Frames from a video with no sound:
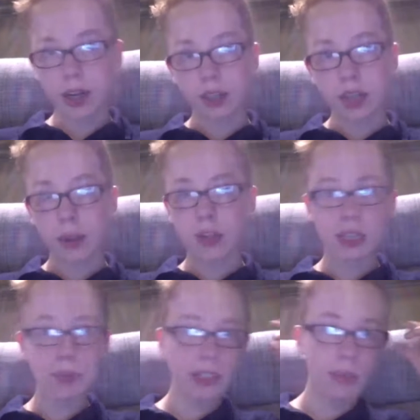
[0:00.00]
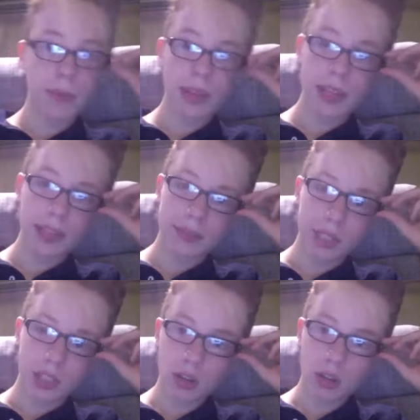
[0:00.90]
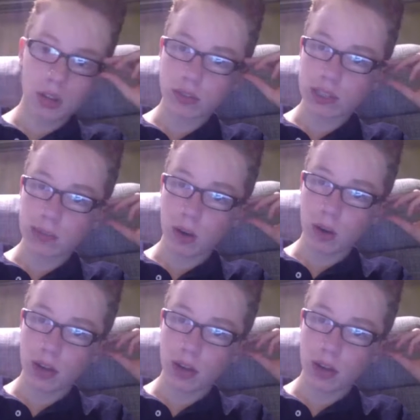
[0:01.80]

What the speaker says: I would expect them to be like the tallest rides in the park.